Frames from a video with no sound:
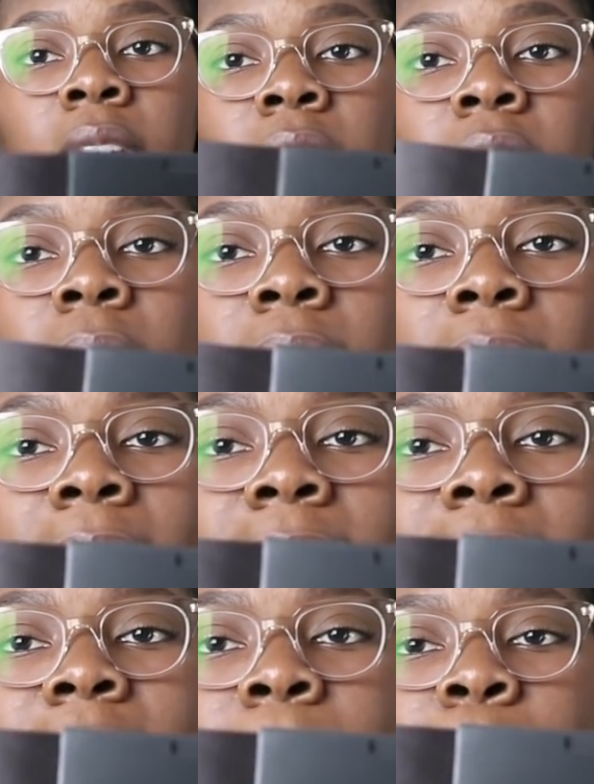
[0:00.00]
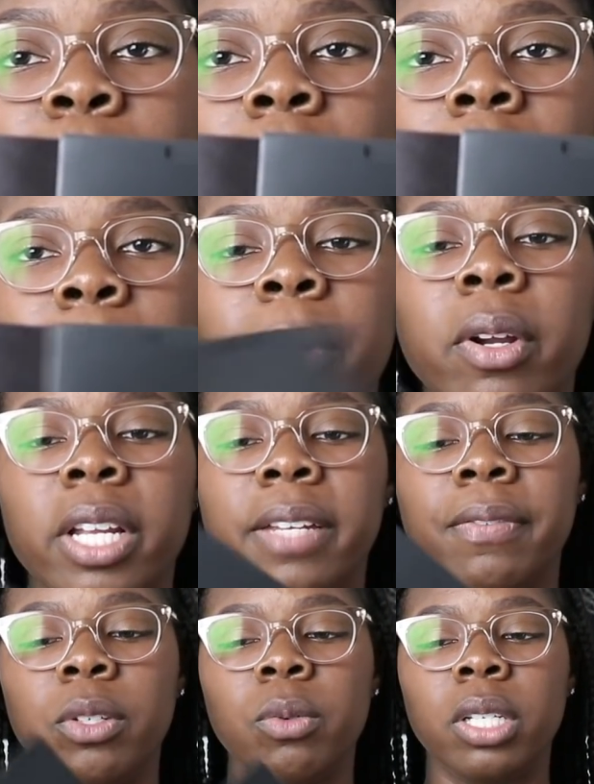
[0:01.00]
You get a SIM popper
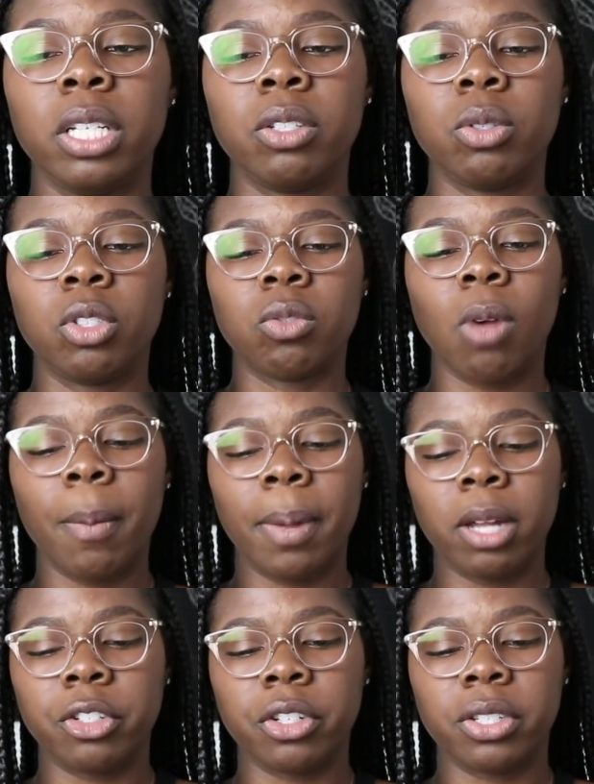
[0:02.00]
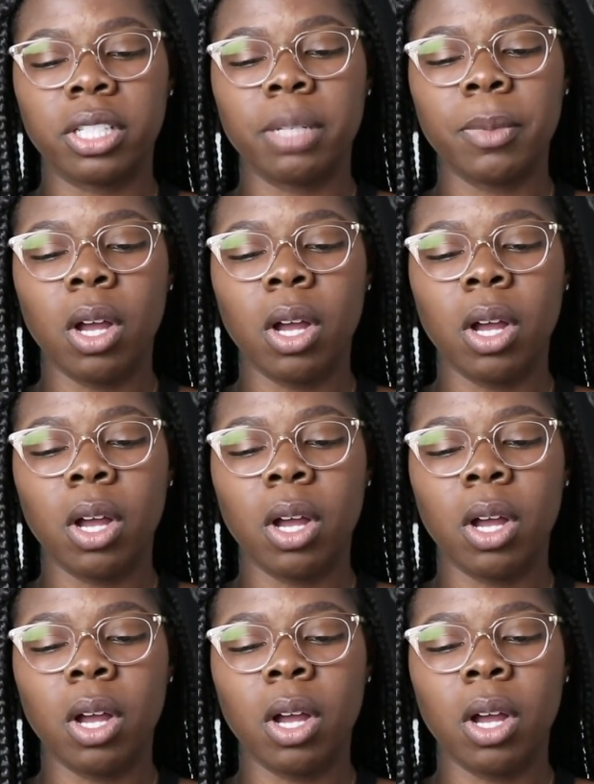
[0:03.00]
if you need to swap out your SIM